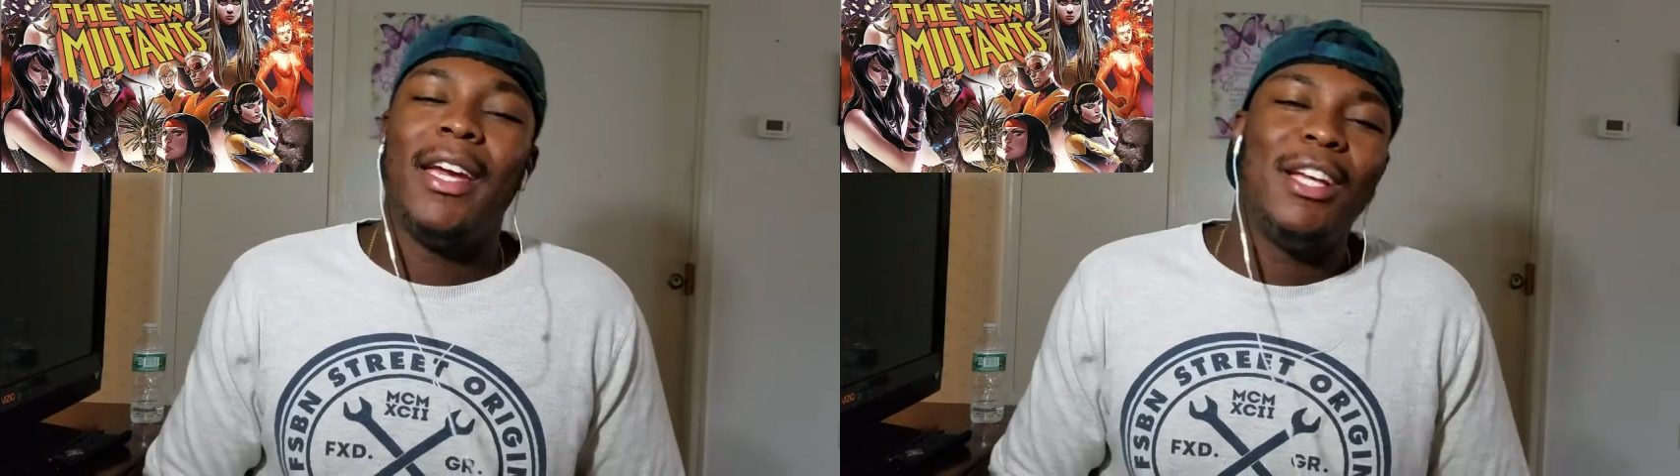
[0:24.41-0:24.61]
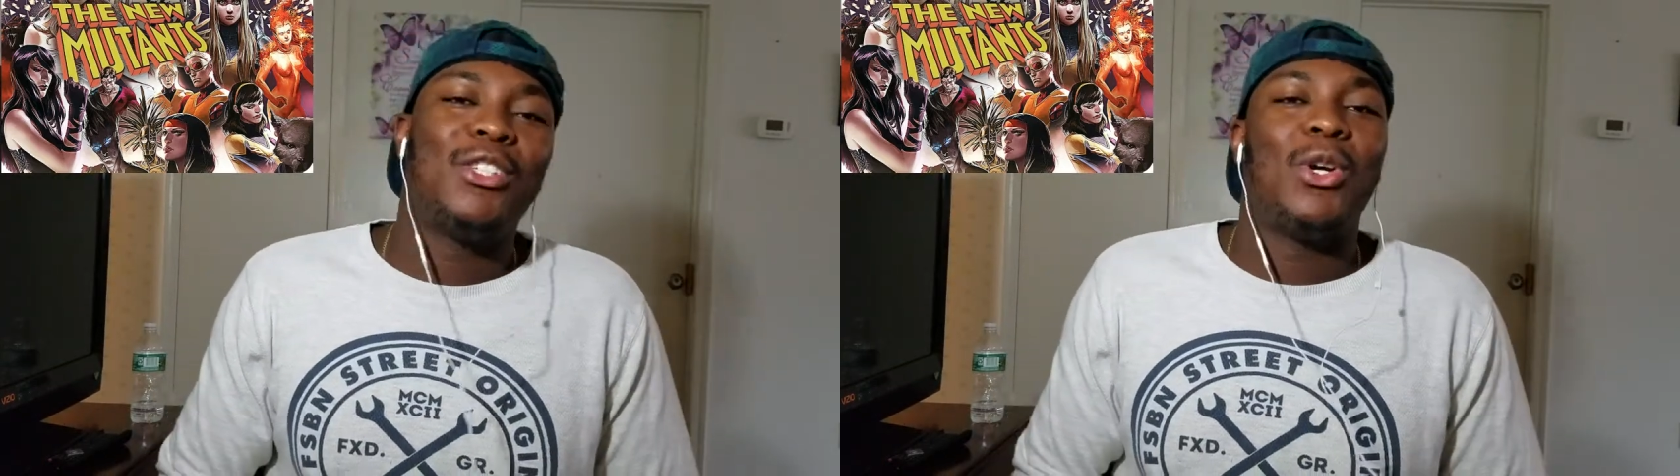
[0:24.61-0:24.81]

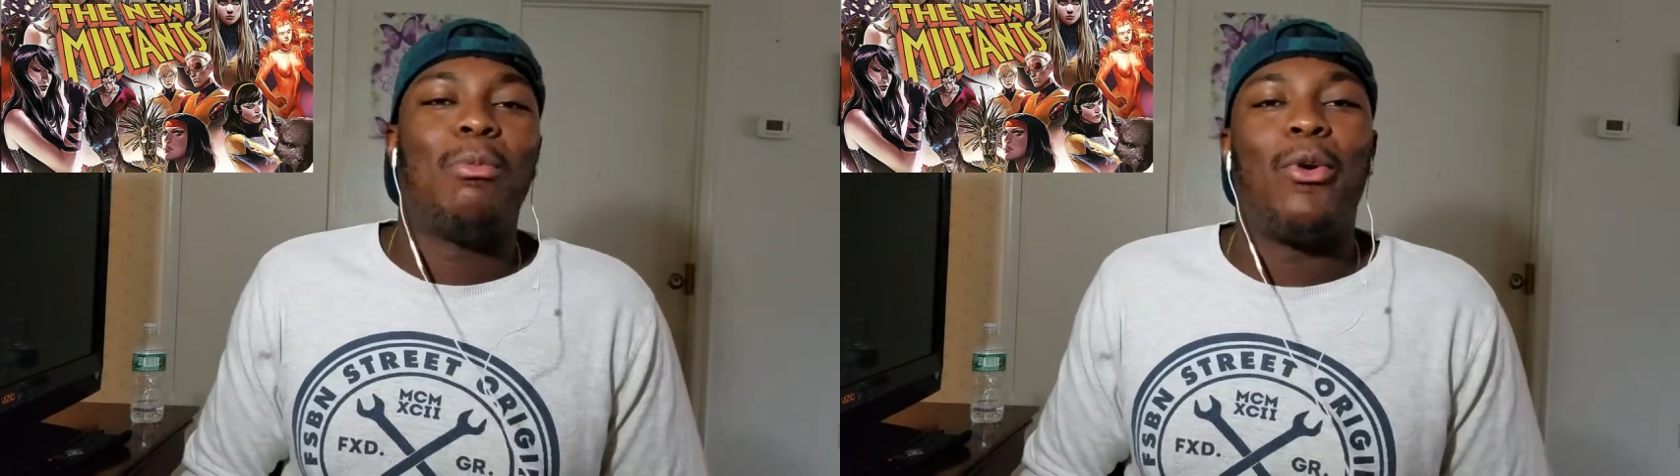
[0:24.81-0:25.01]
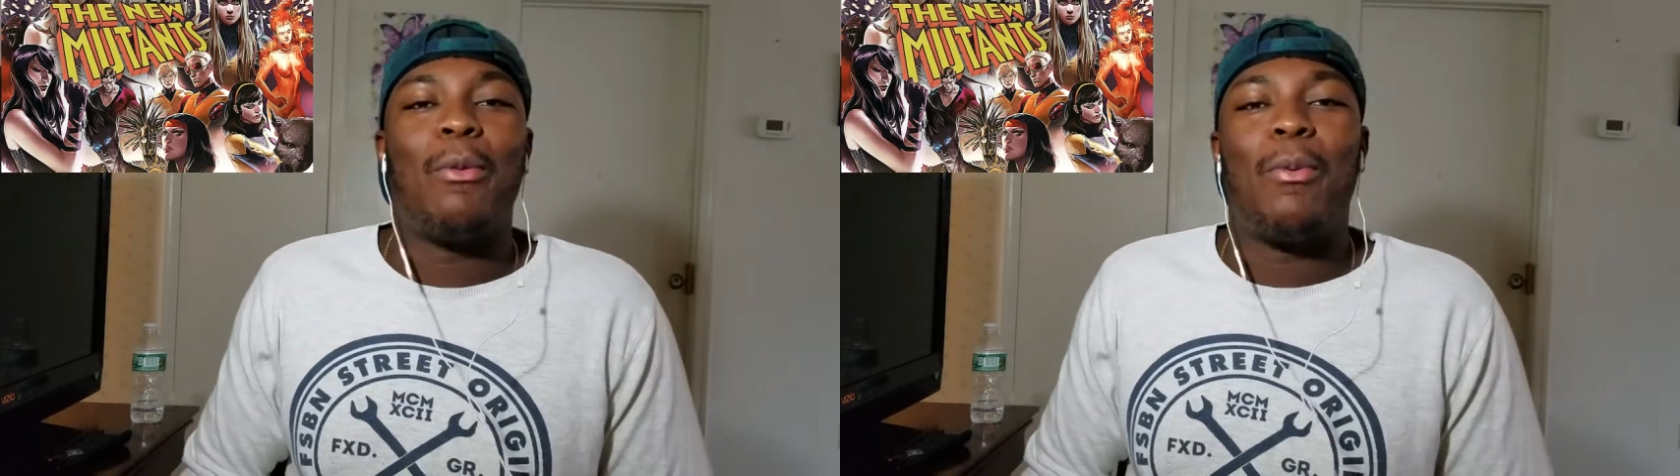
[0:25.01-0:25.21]
It's your
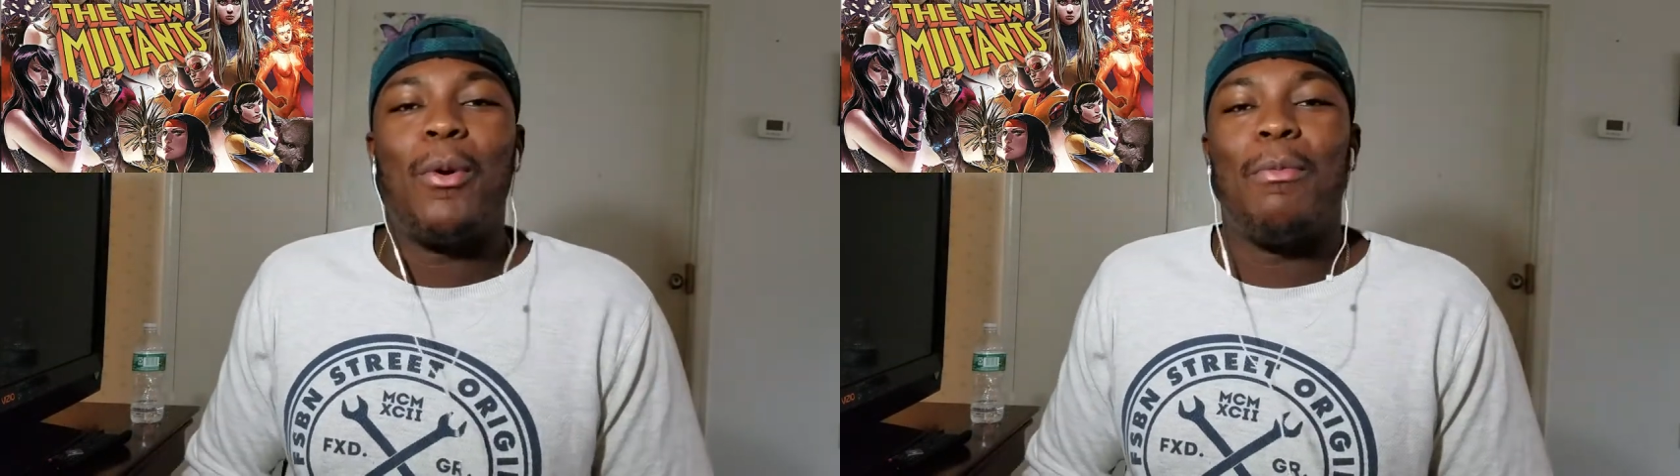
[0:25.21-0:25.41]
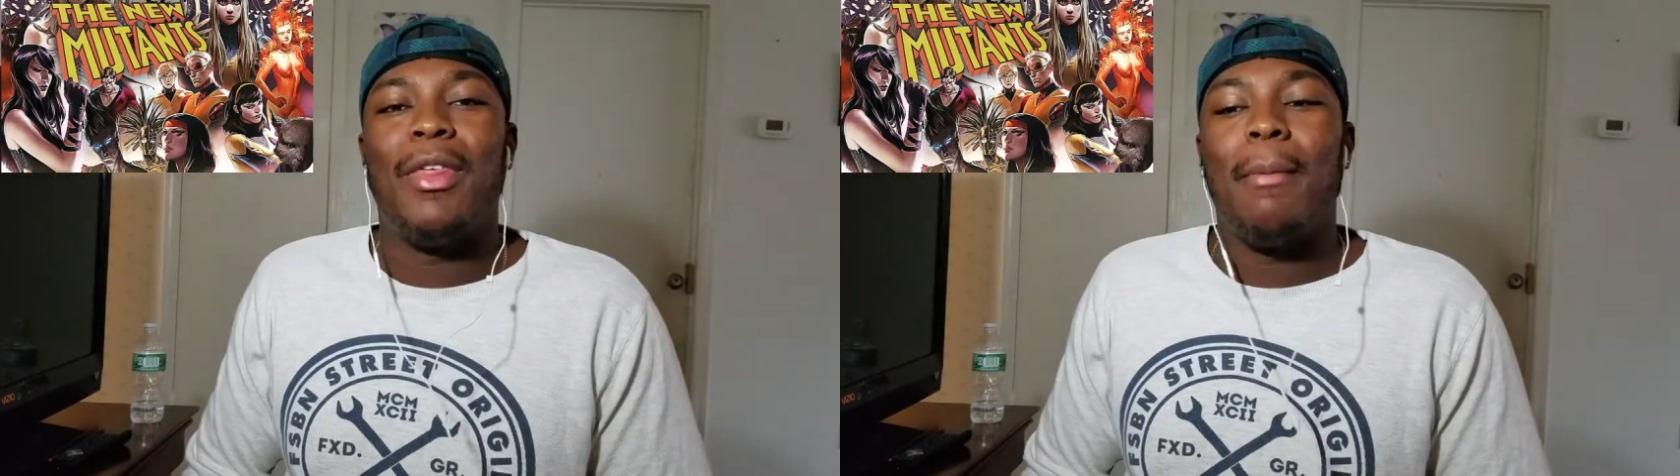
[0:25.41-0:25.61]
boy
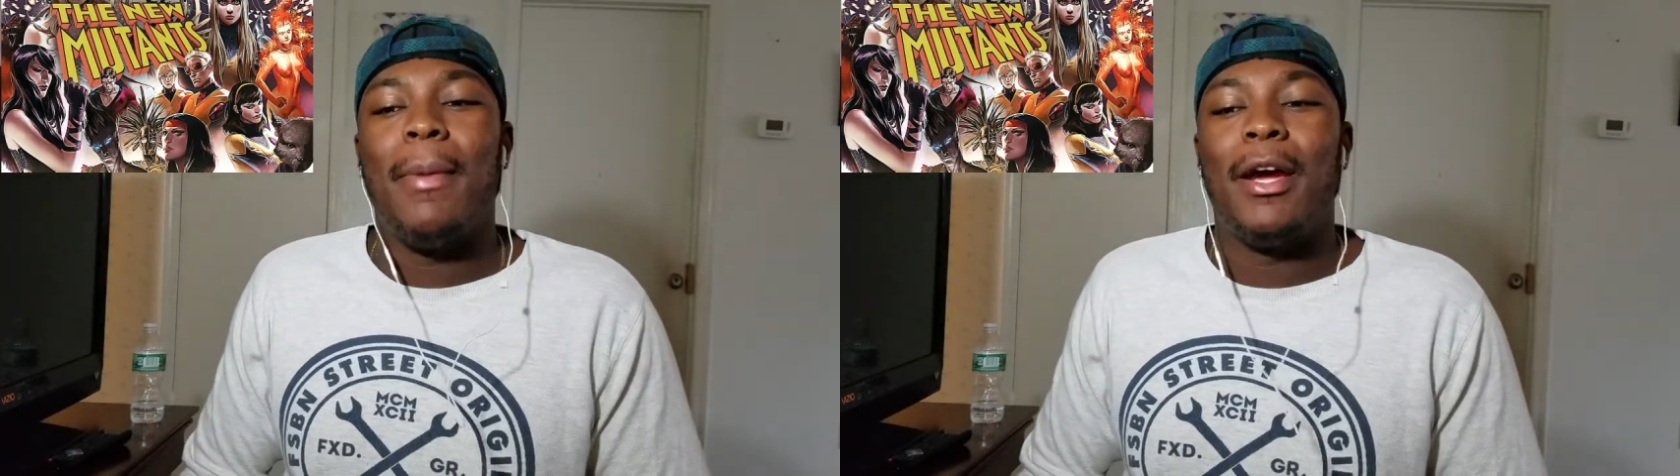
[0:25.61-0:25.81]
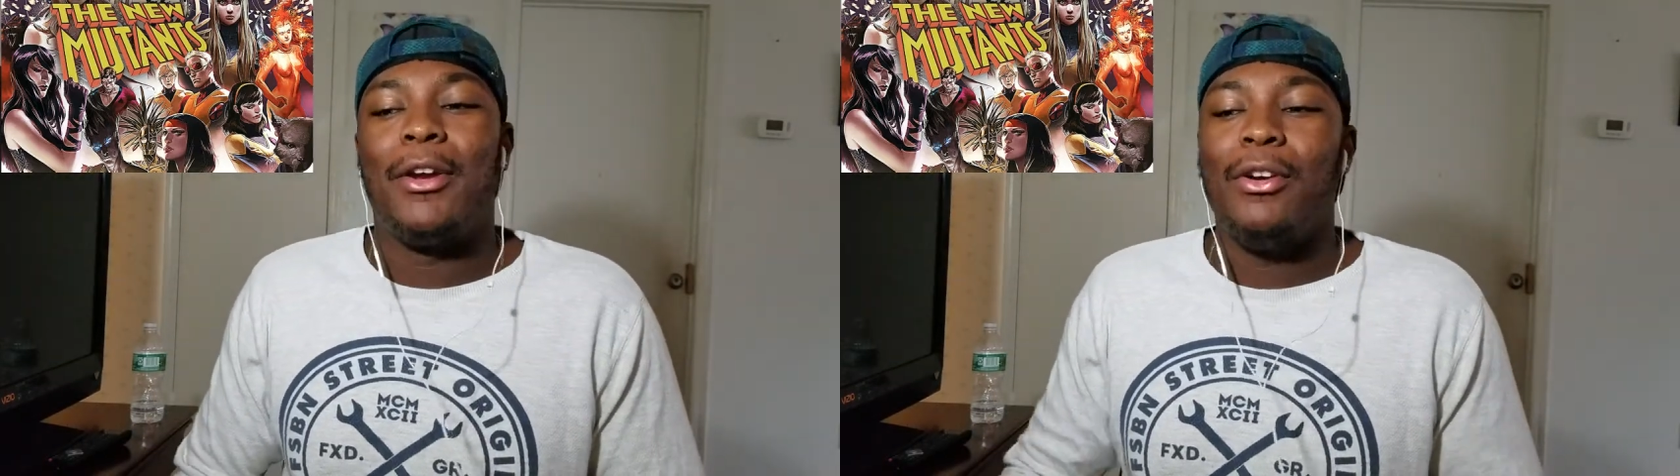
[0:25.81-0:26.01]
Purp the
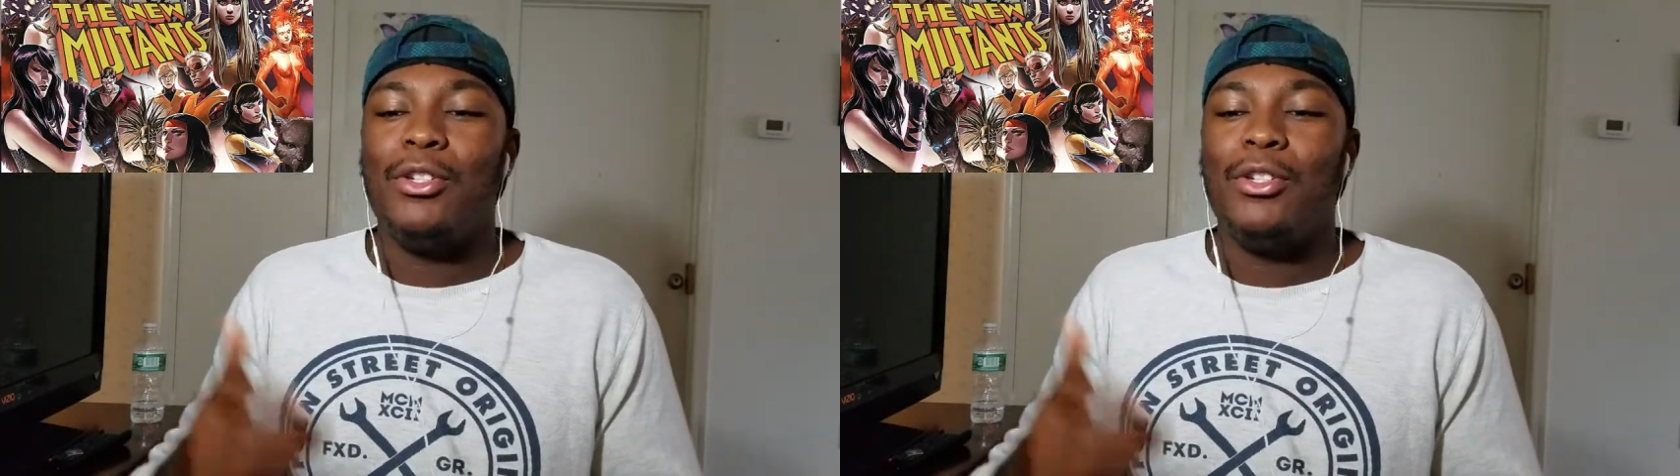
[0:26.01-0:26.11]
Mayor.